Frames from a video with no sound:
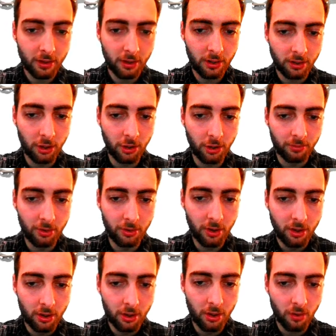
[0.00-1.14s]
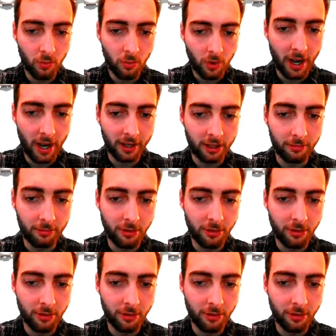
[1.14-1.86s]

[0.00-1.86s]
cubed y cubed.